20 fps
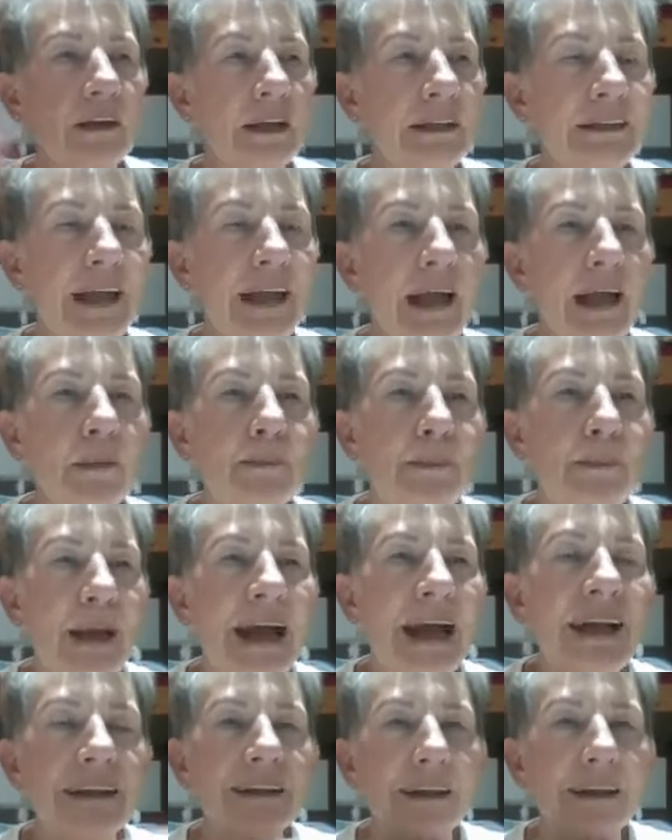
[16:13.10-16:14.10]
take
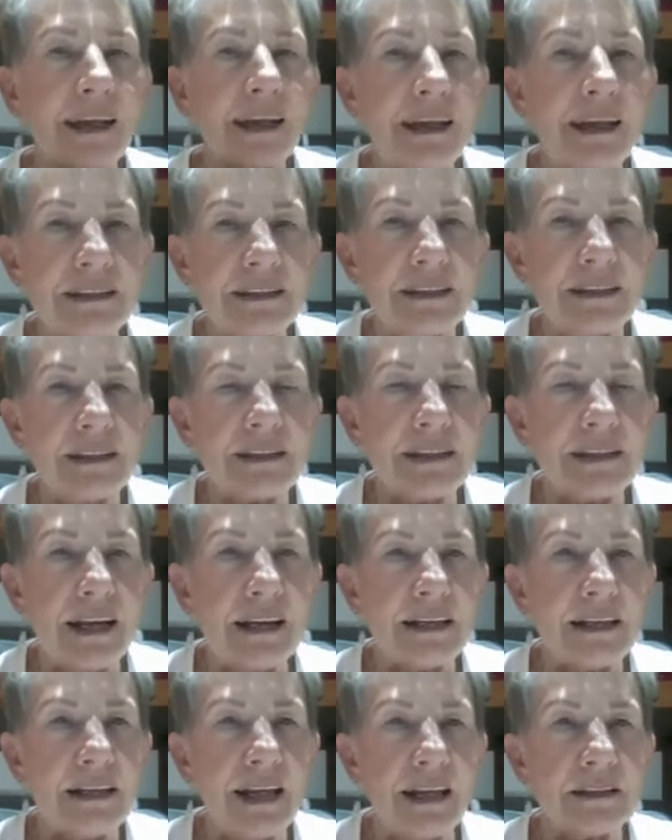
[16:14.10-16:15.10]
back the keys that
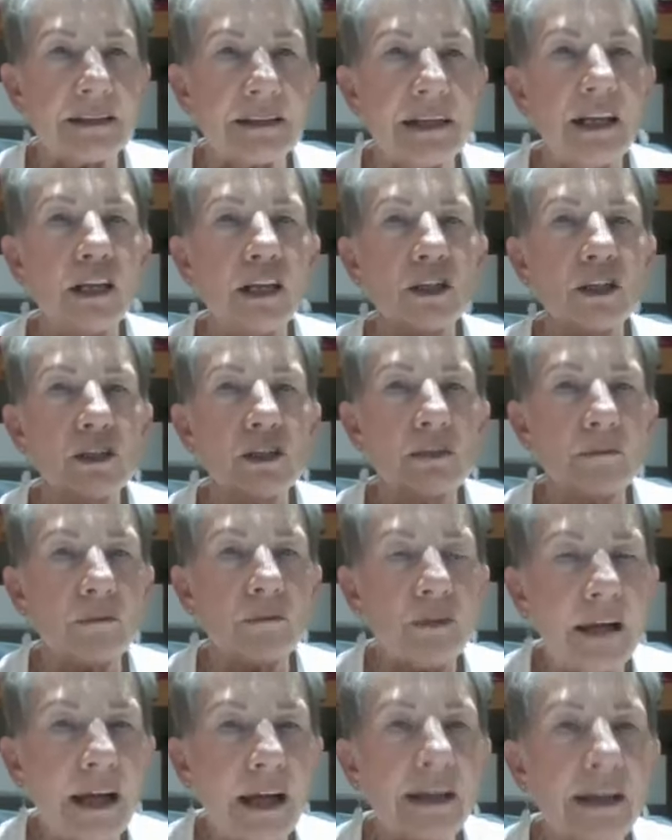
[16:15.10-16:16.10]
Satan has
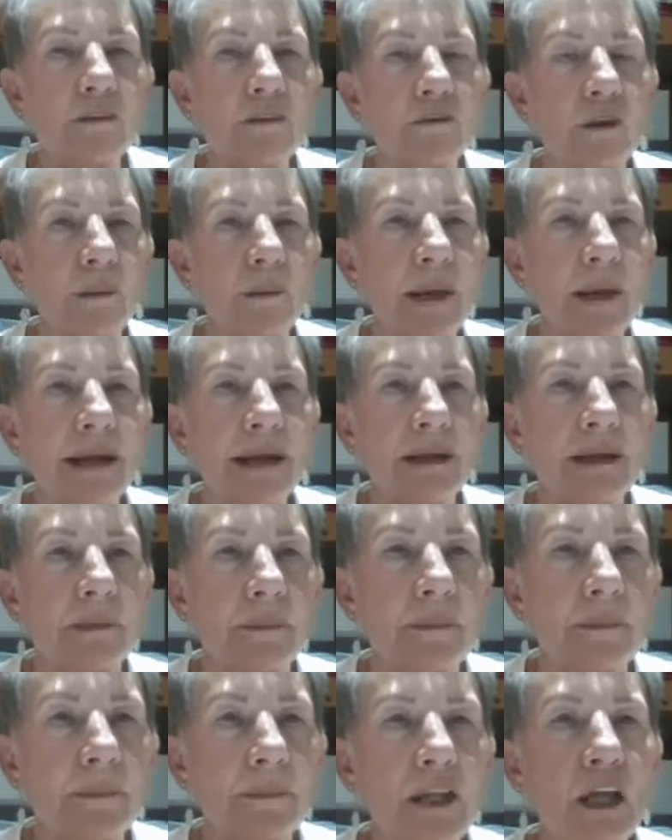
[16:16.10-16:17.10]
taken from
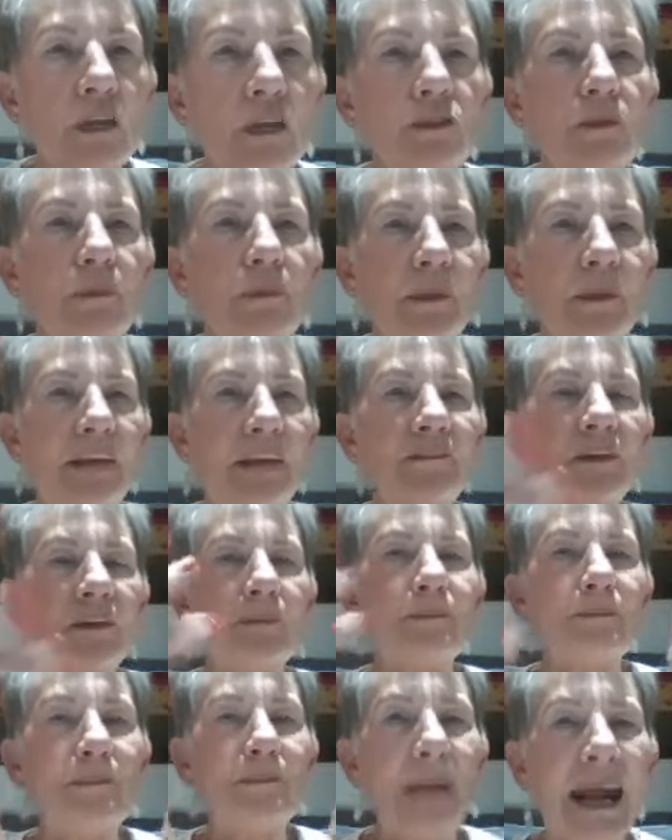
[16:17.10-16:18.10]
Adam, to give
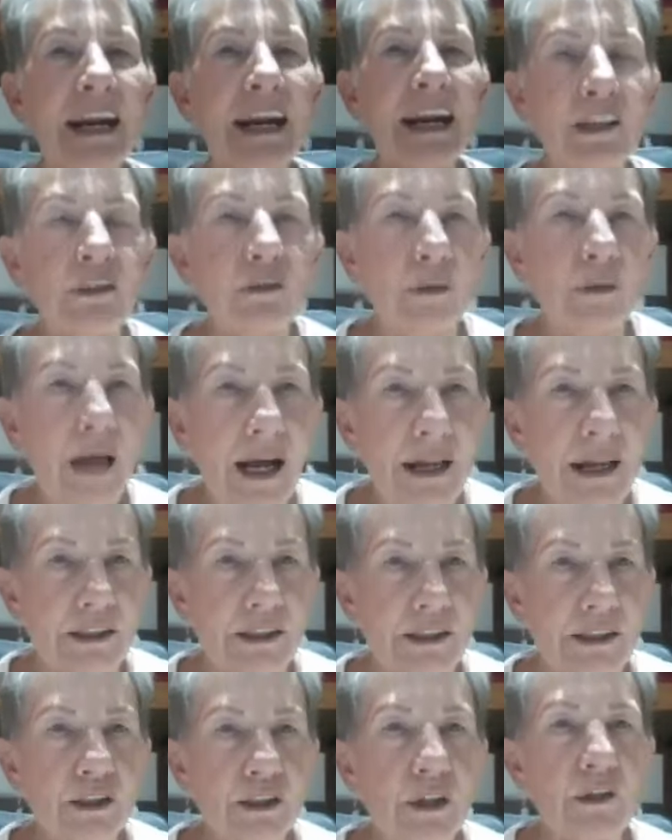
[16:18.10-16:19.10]
it back to us
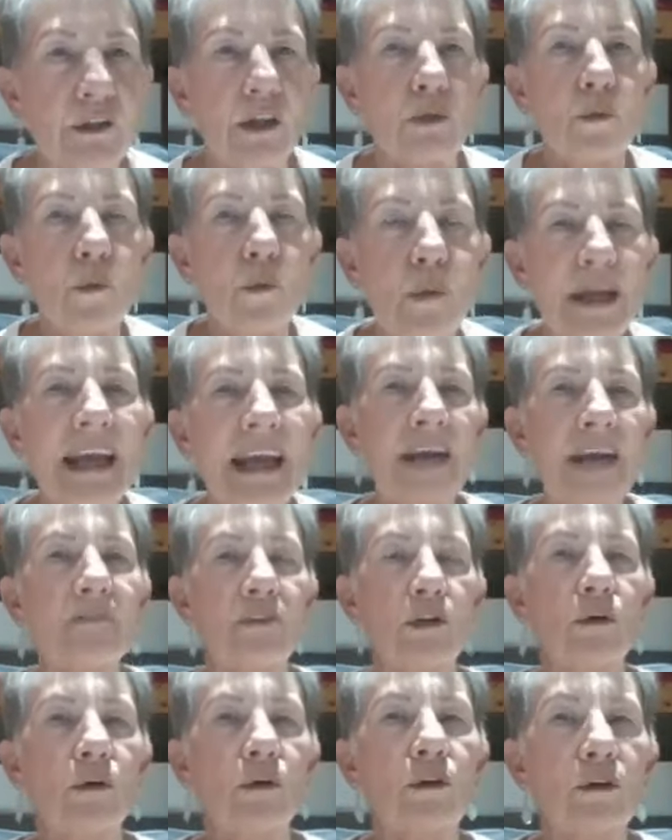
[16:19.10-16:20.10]
so that we have
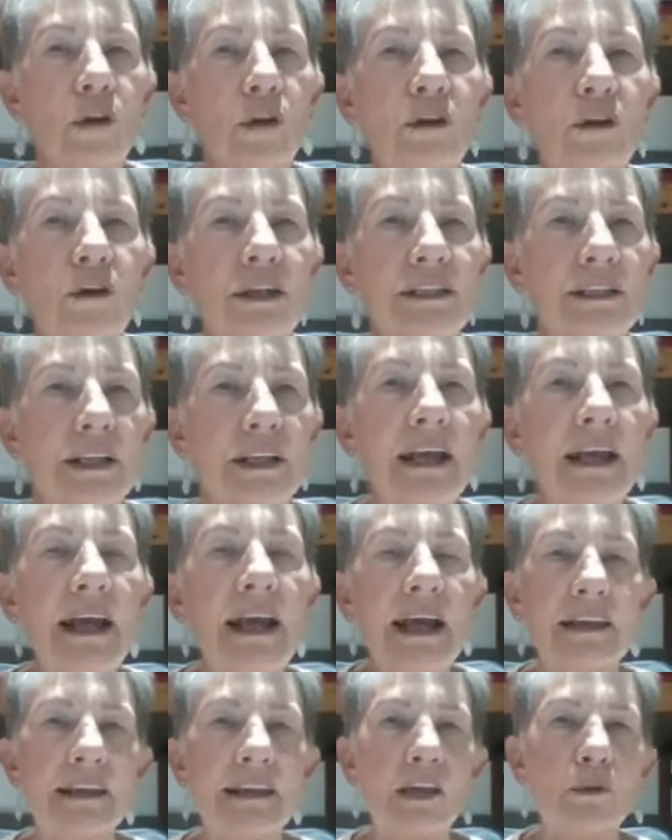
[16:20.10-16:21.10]
the authority,
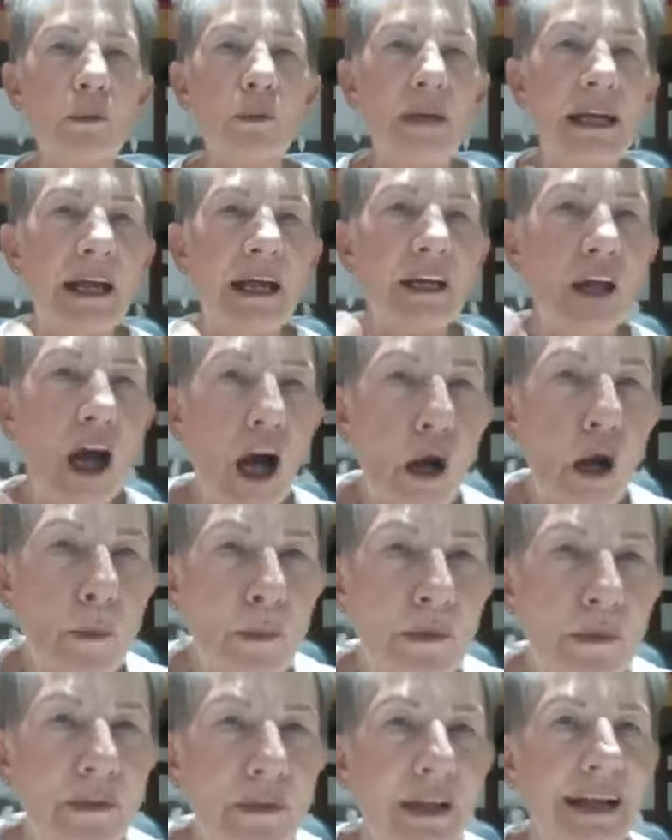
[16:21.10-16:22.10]
that we can
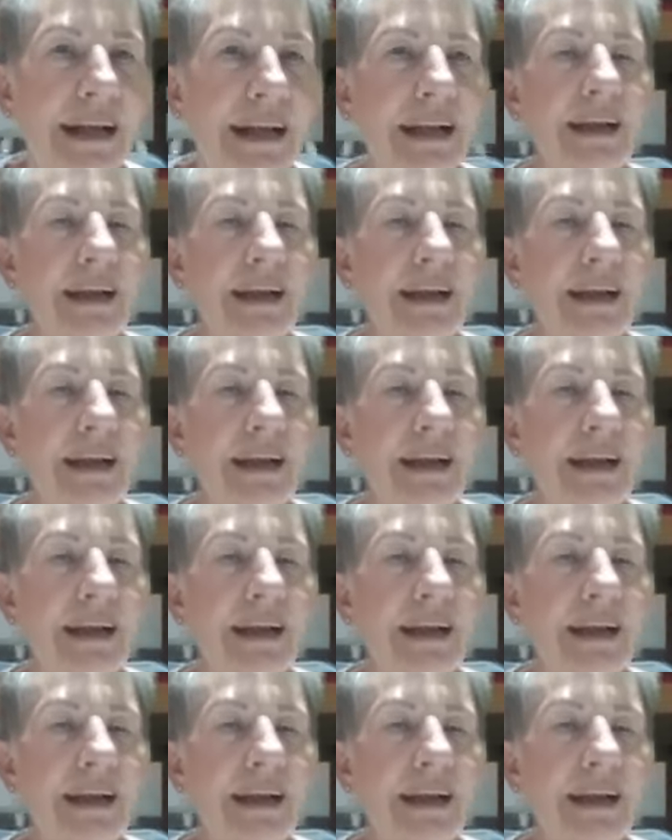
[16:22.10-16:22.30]
open the,